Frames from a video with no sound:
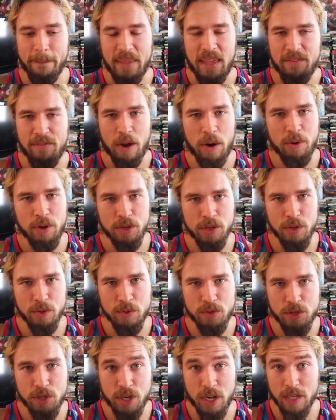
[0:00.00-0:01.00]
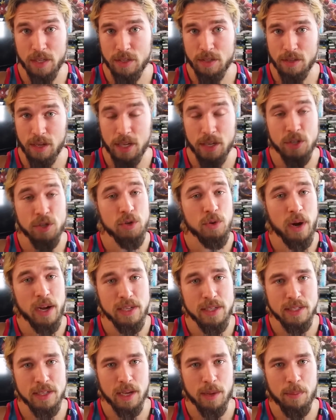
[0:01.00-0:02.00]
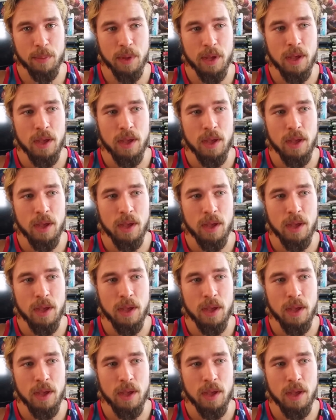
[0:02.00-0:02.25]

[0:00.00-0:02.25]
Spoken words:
if I were to do chest and tricep,